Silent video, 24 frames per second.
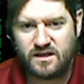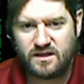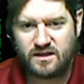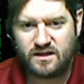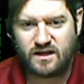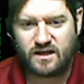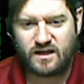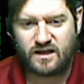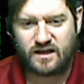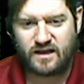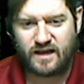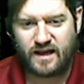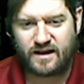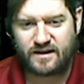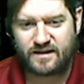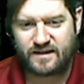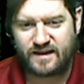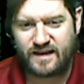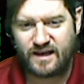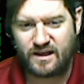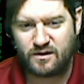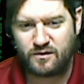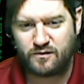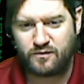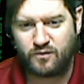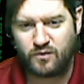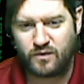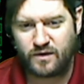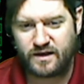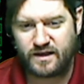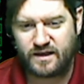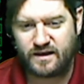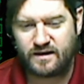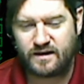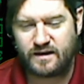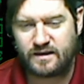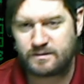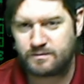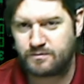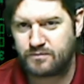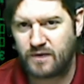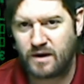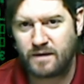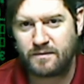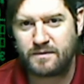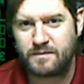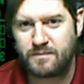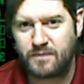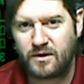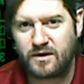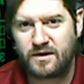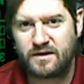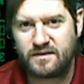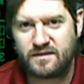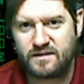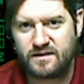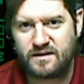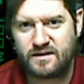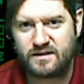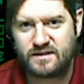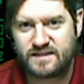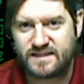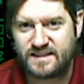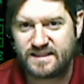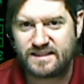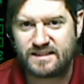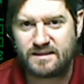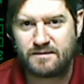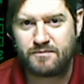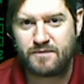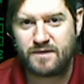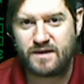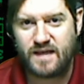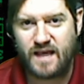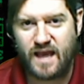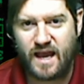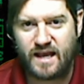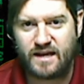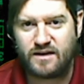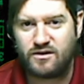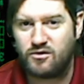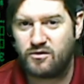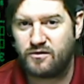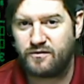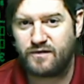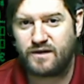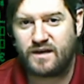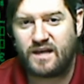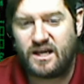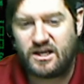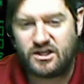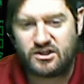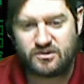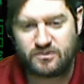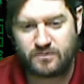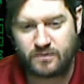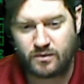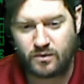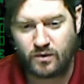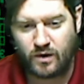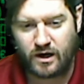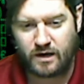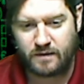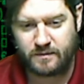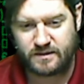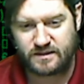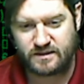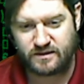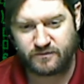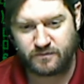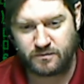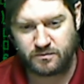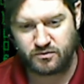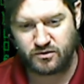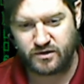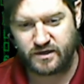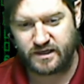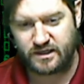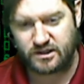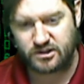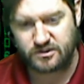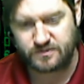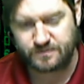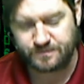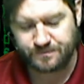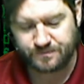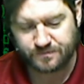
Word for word: uh, out in California, as probably part of the C C P A notification requirements of a breach.